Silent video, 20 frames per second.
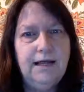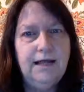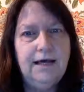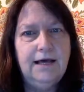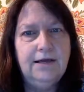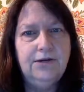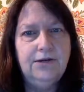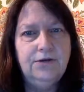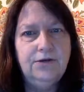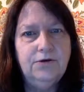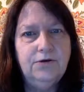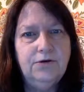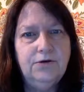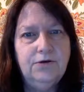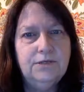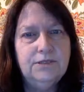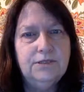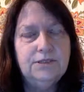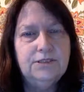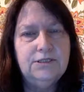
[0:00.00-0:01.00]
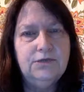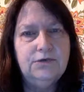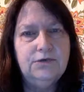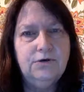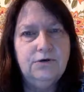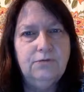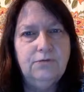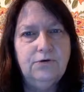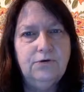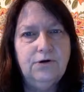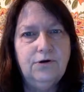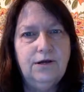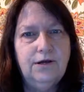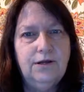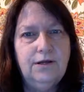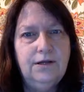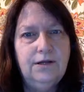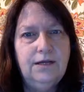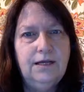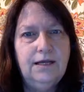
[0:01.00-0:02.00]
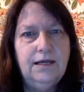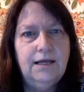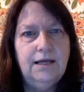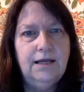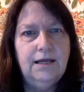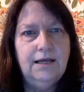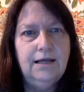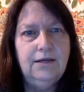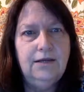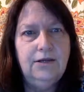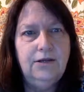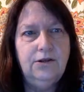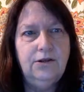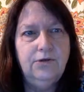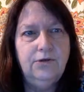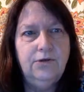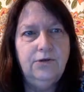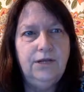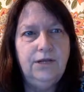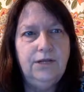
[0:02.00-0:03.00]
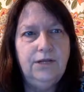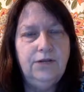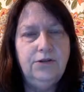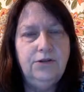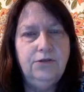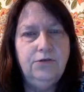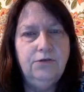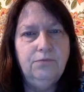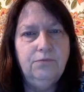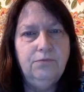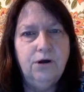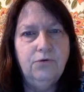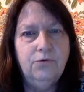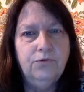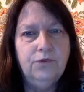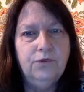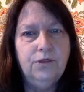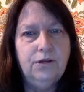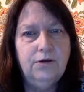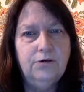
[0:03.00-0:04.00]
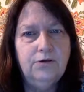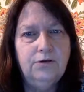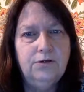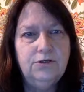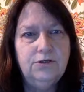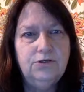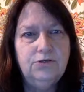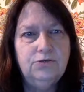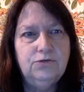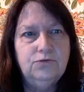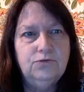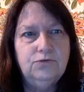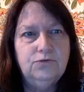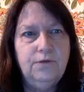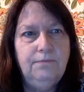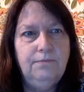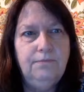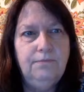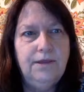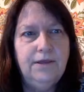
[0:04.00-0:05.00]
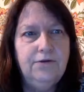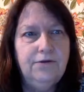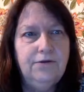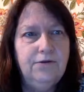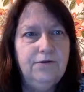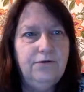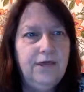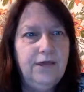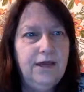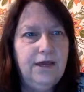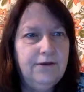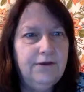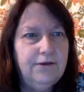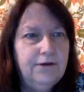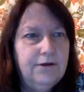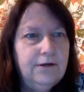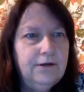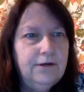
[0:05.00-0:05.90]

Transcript: how to do it with storyboard, and you don't need to do both. You know, you choose one method or the other.